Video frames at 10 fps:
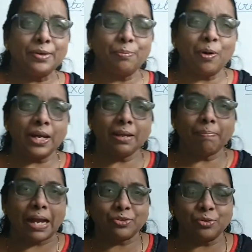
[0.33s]
good morning.
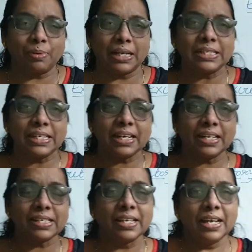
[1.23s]
Back to biology
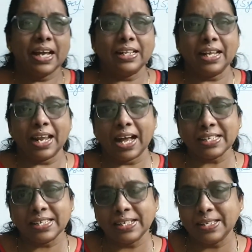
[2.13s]
class. And the
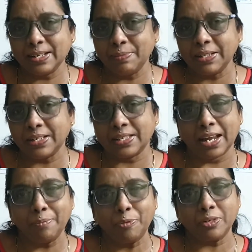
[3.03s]
last system in this
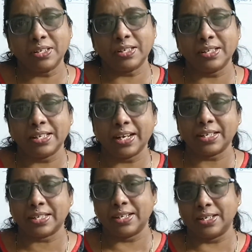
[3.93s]
life process is an
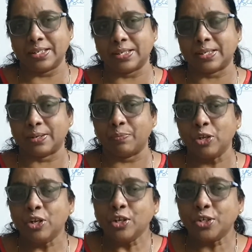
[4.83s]
excretory system.
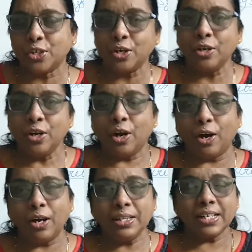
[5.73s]
So
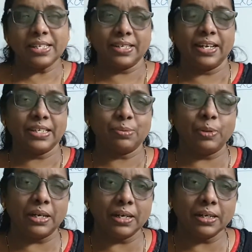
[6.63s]
all these days
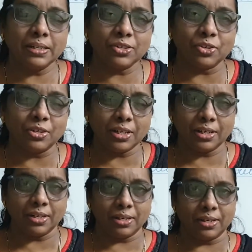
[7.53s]
we learn the total
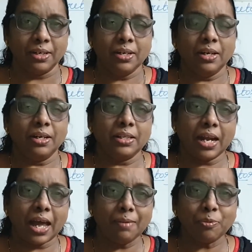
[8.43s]
the
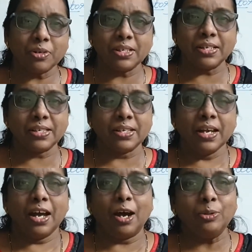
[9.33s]
life process,
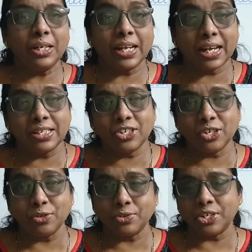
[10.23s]
how the
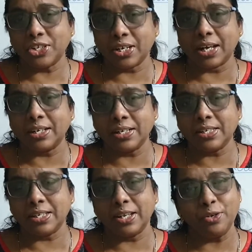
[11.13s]
digestion, nutrition
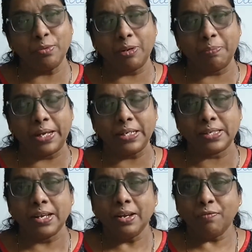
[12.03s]
occurs in the human beings,
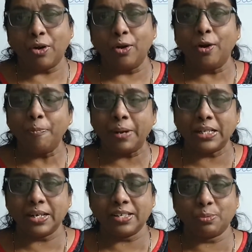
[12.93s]
followed by
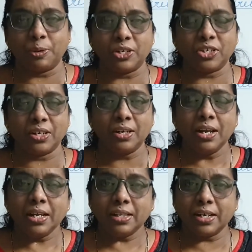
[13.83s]
the respiration.
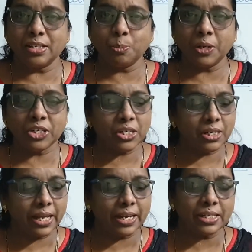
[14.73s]
The respiration,
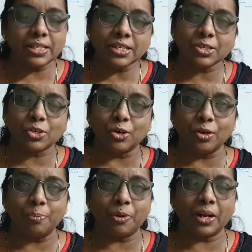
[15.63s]
the energy
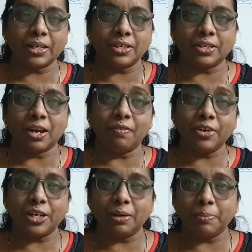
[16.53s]
stored product, how
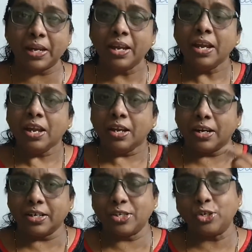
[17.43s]
it will be
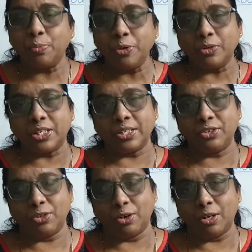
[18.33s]
distributed
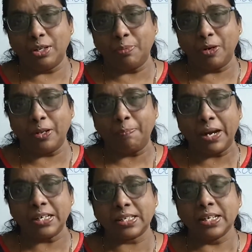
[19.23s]
to all the body
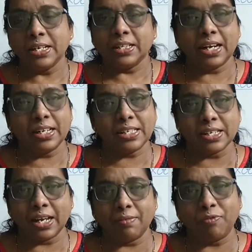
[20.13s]
parts. That is
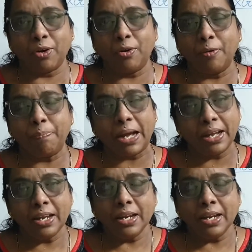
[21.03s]
now followed by